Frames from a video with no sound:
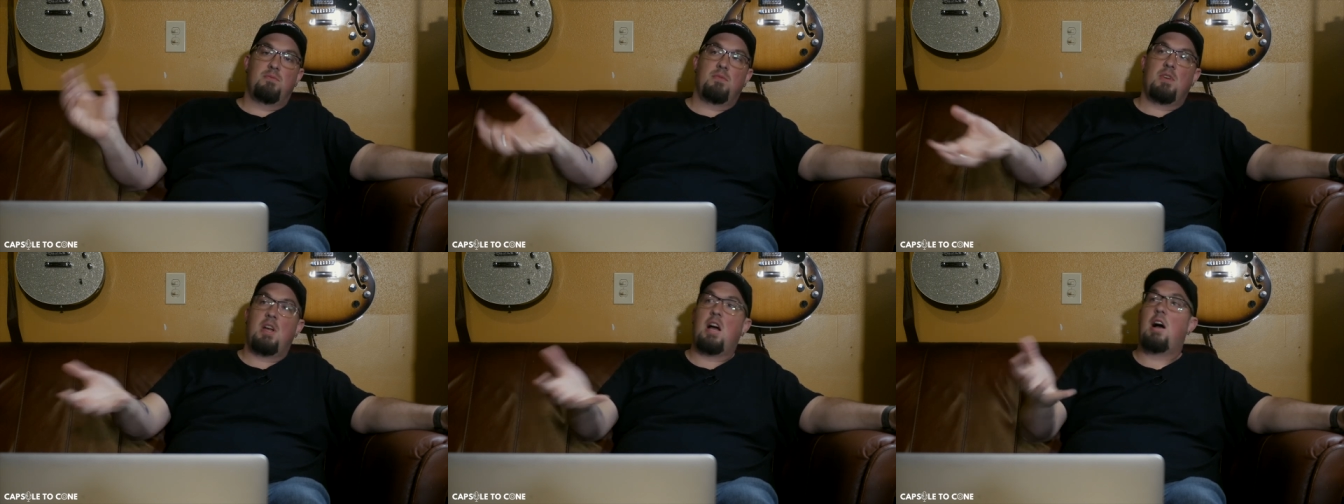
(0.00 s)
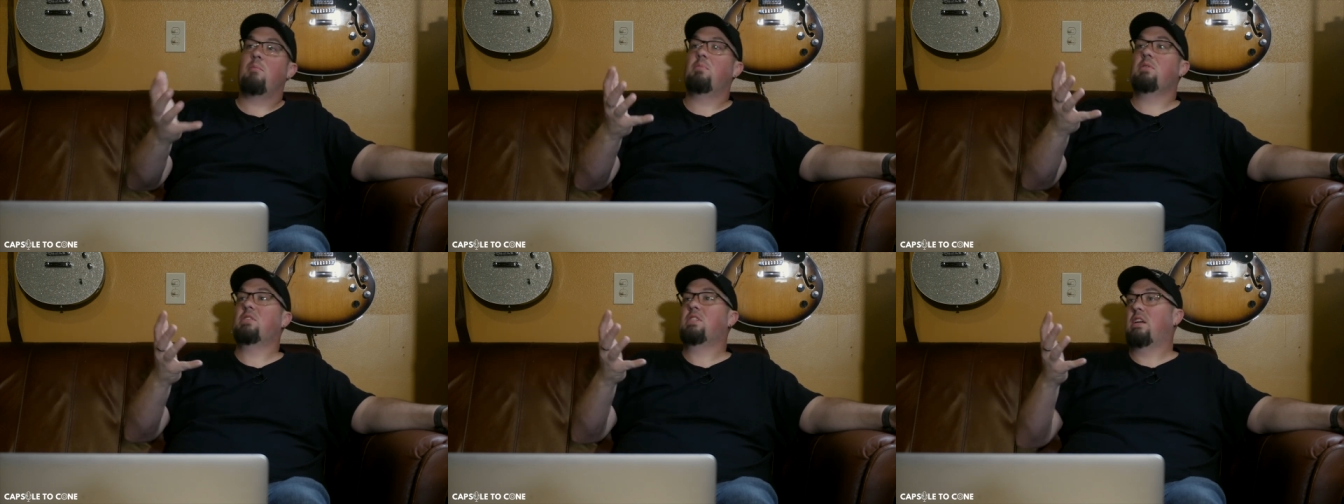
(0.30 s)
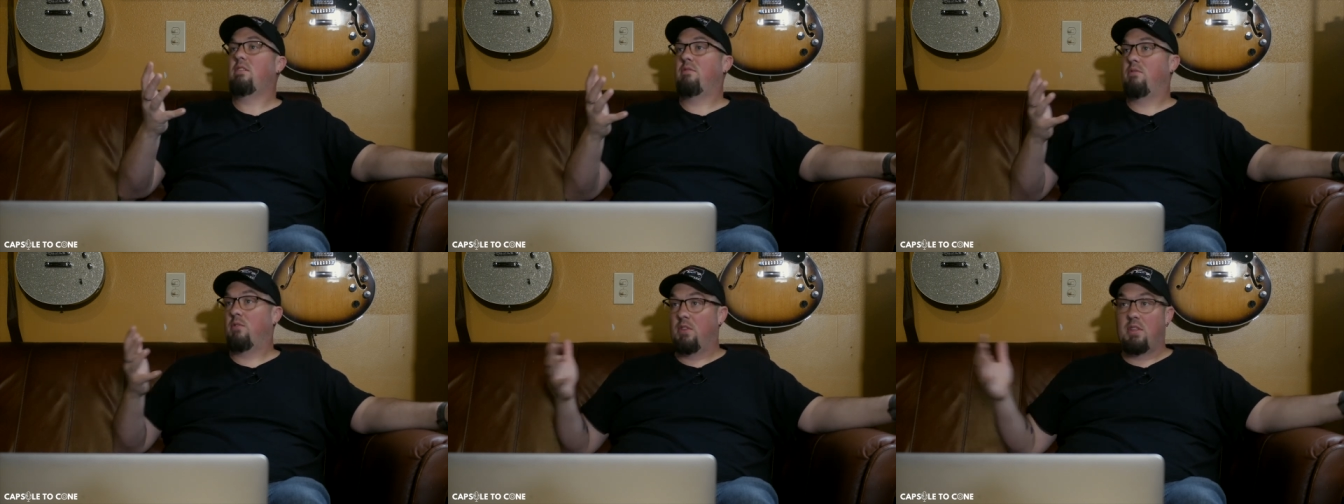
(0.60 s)

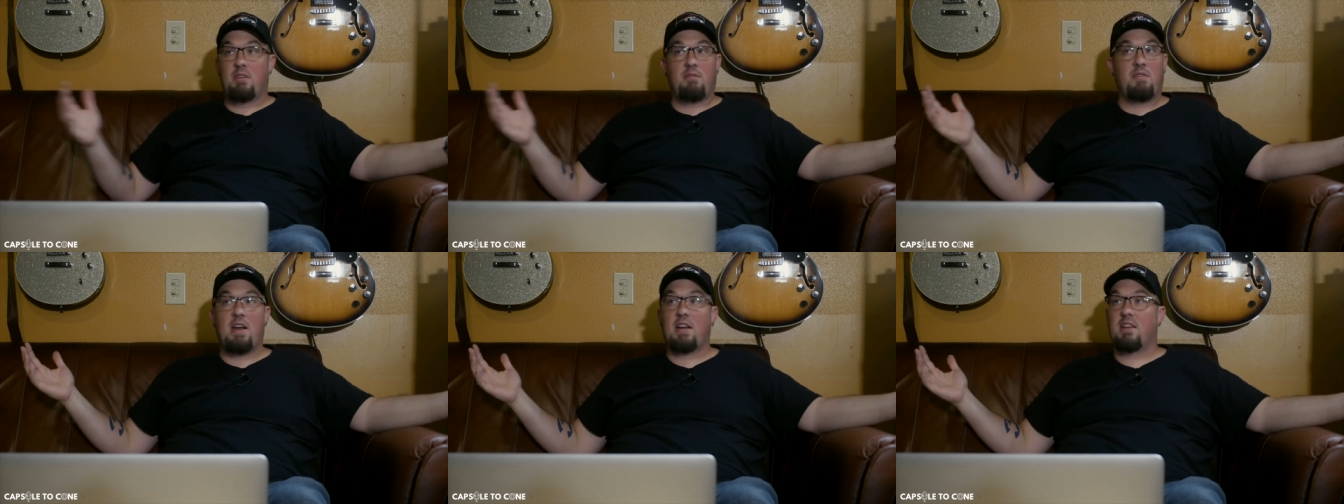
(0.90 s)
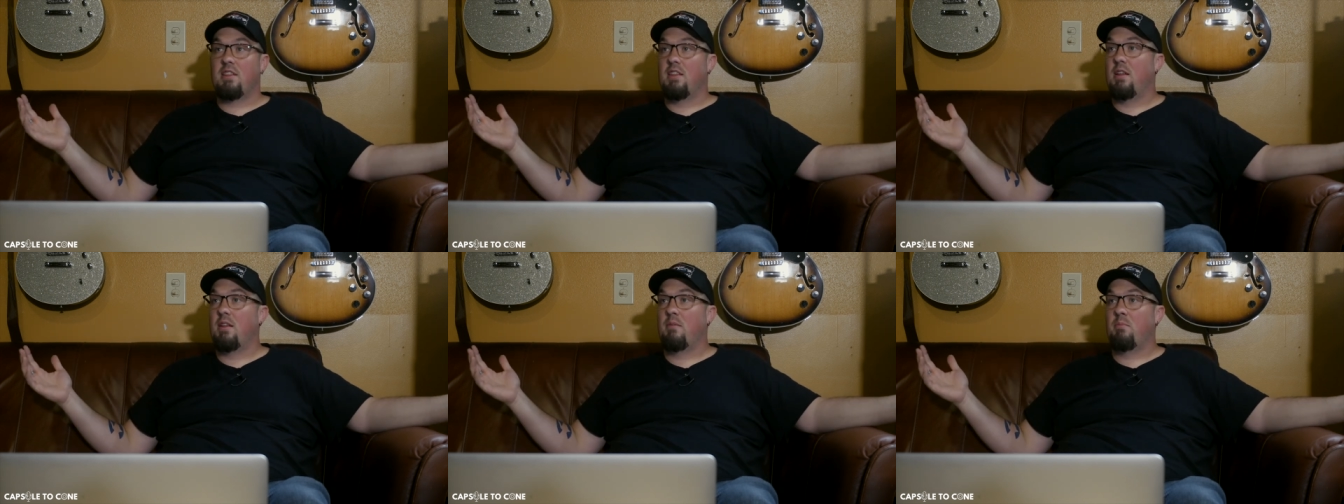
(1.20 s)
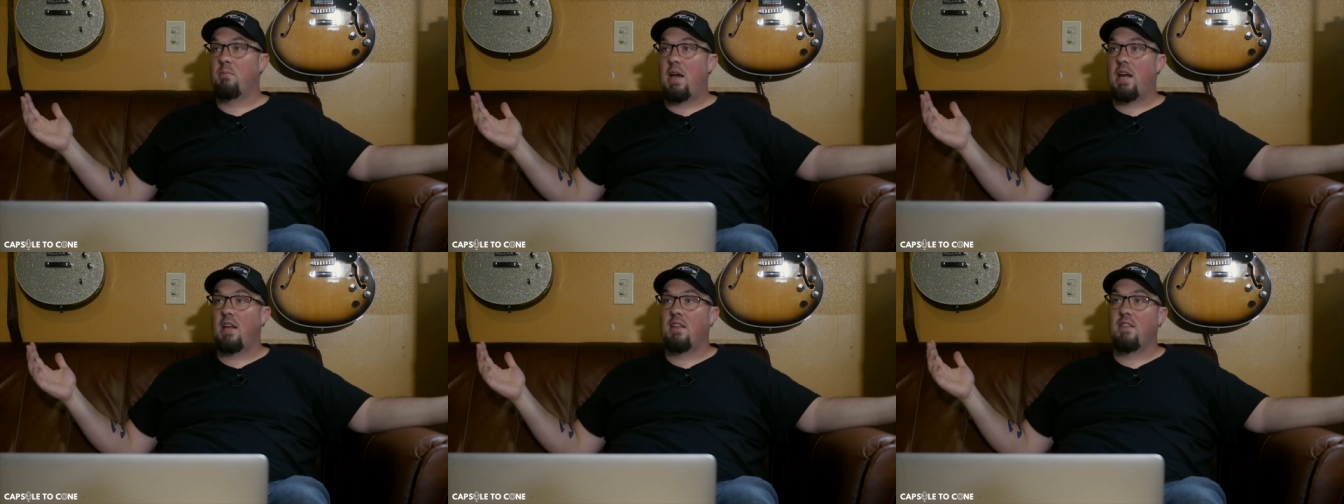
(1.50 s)
compensate for the fact that
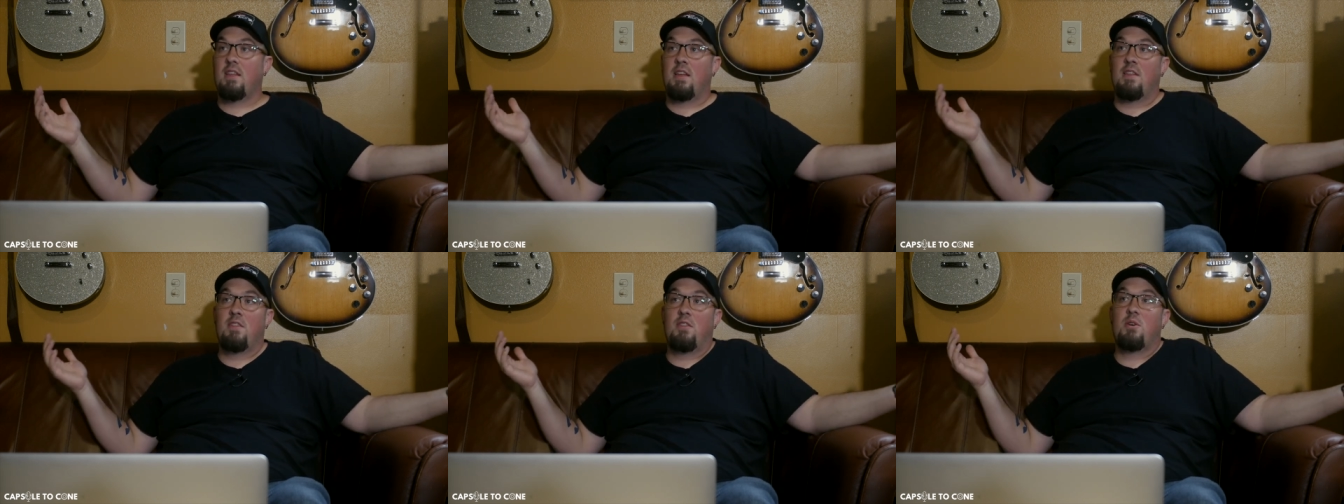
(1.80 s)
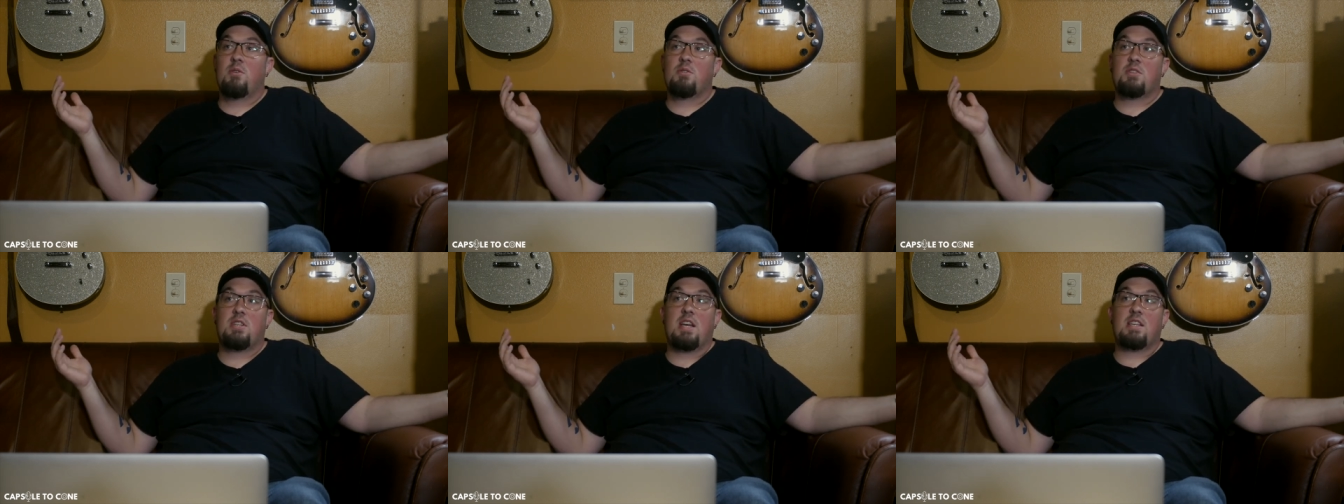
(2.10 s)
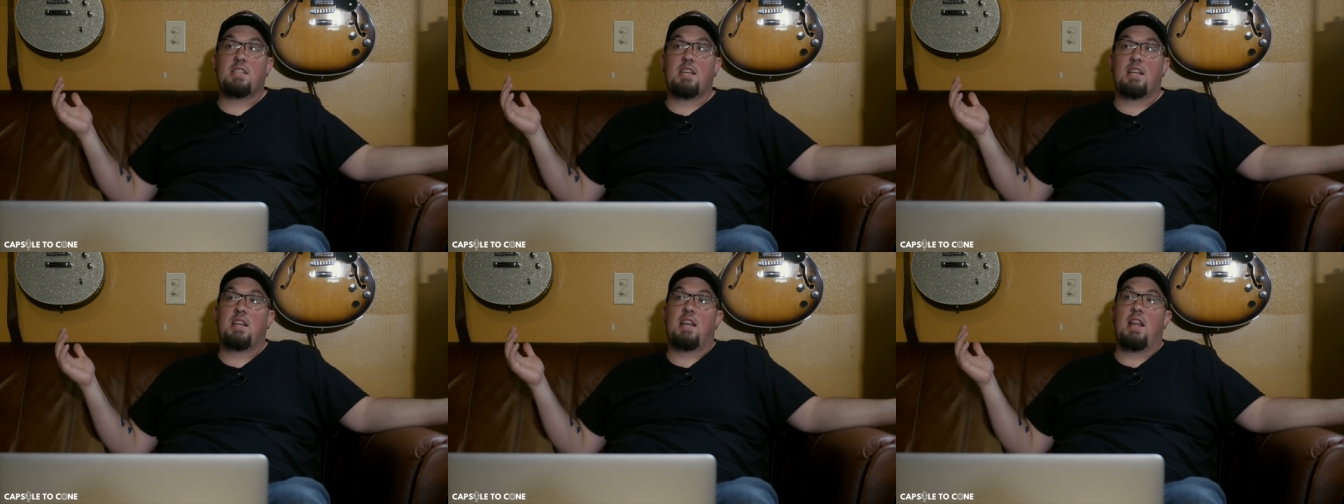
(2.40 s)
back in those days
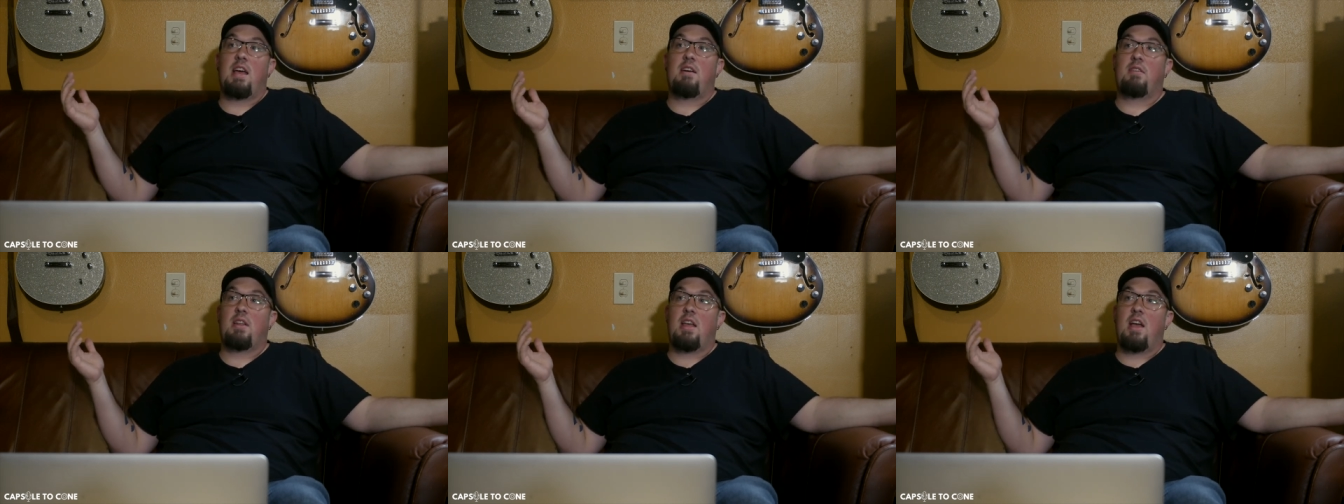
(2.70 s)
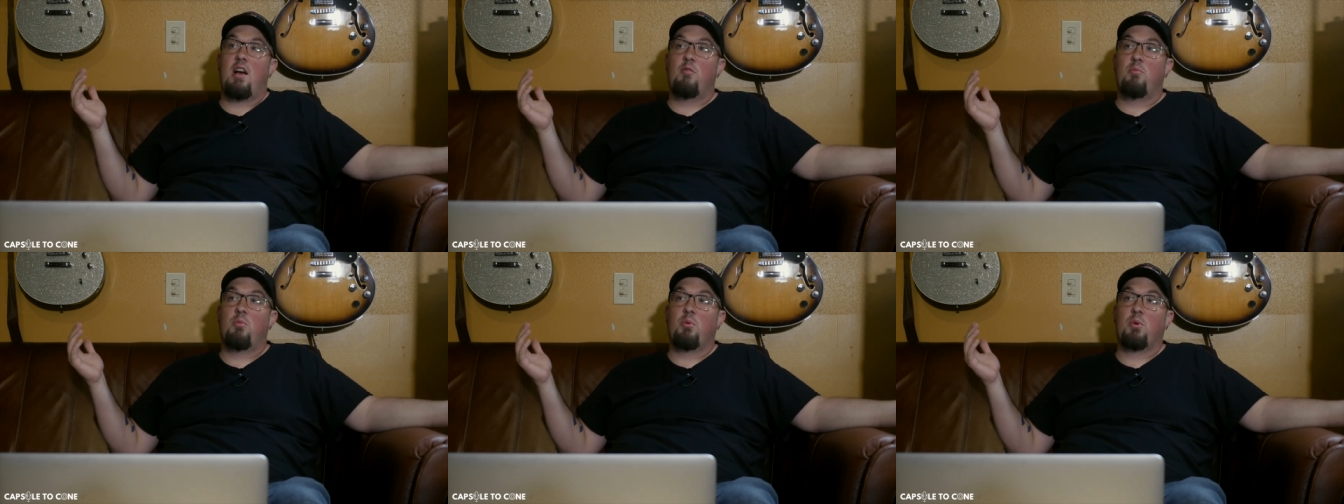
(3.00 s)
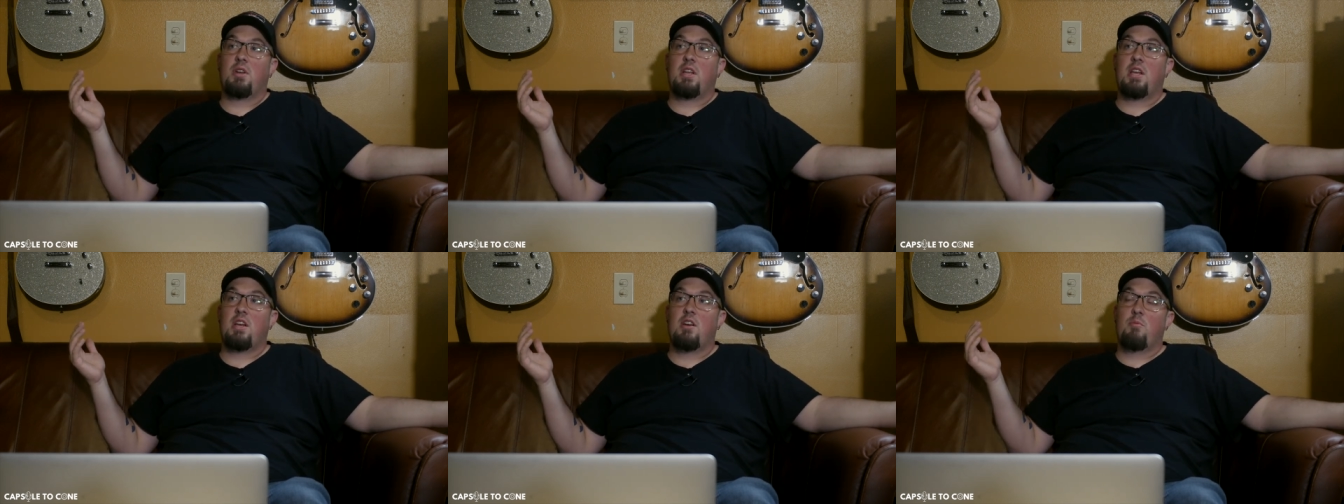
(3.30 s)
I didn't have any
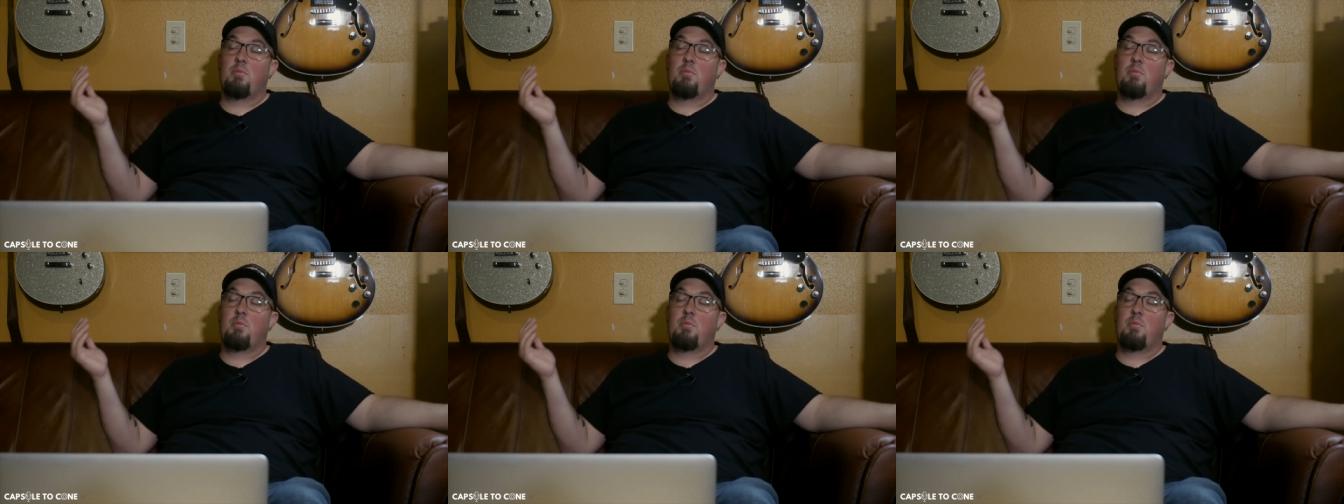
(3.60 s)
outboard gear,